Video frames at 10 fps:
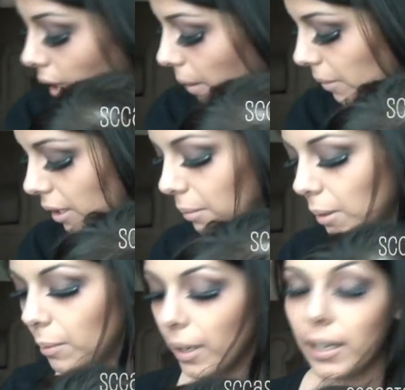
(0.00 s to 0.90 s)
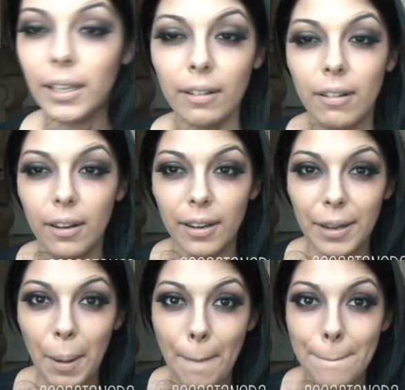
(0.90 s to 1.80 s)
I'm going to be working
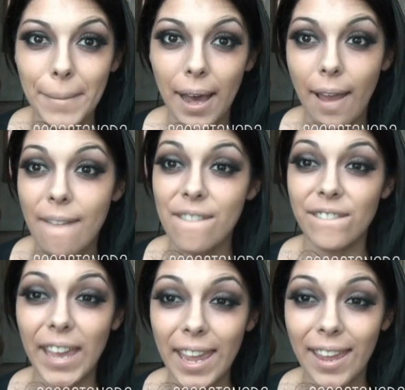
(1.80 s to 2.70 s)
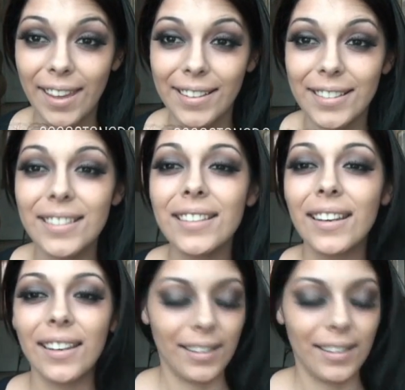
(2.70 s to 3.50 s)
on my fangs.